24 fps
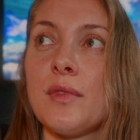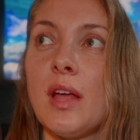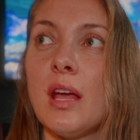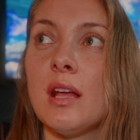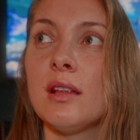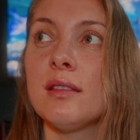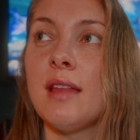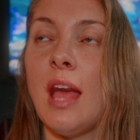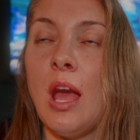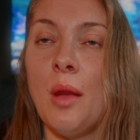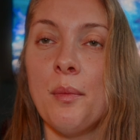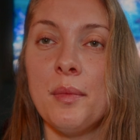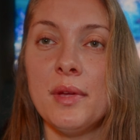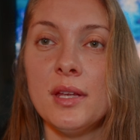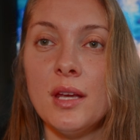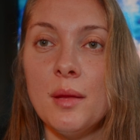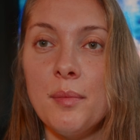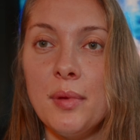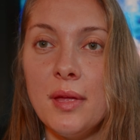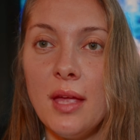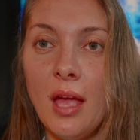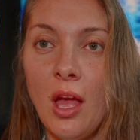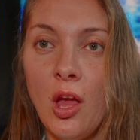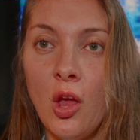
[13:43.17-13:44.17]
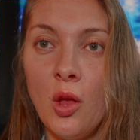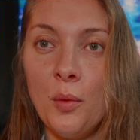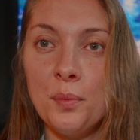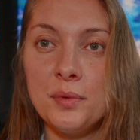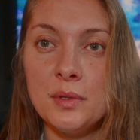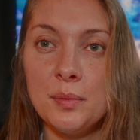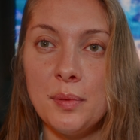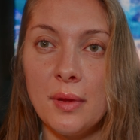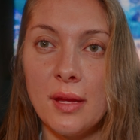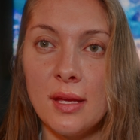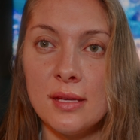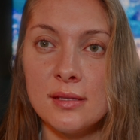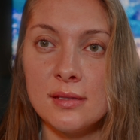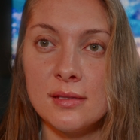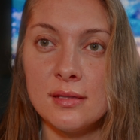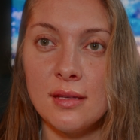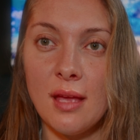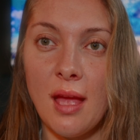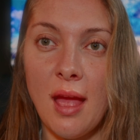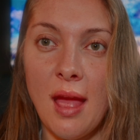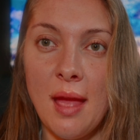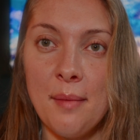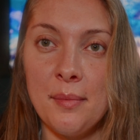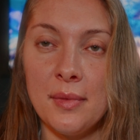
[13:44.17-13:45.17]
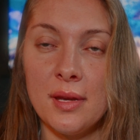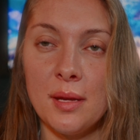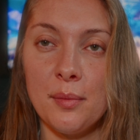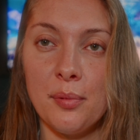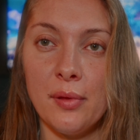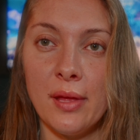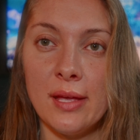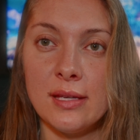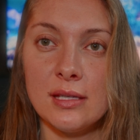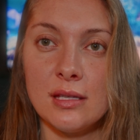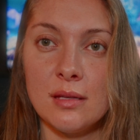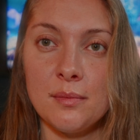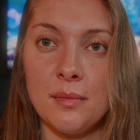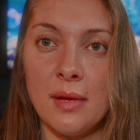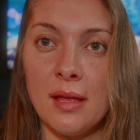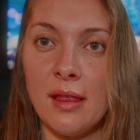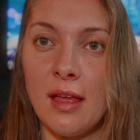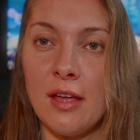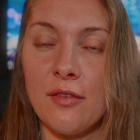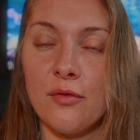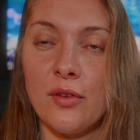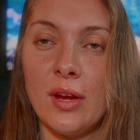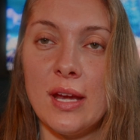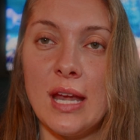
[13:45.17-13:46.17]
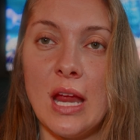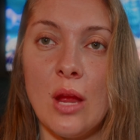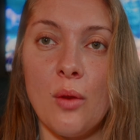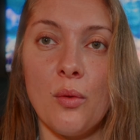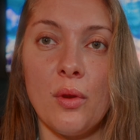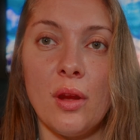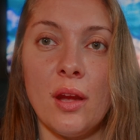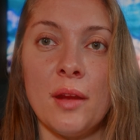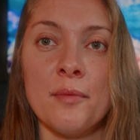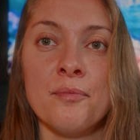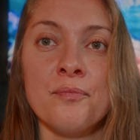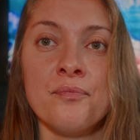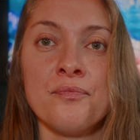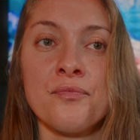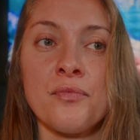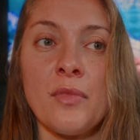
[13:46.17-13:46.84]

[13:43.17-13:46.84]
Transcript: allow me to be helped, because I'm in a place in my life right now where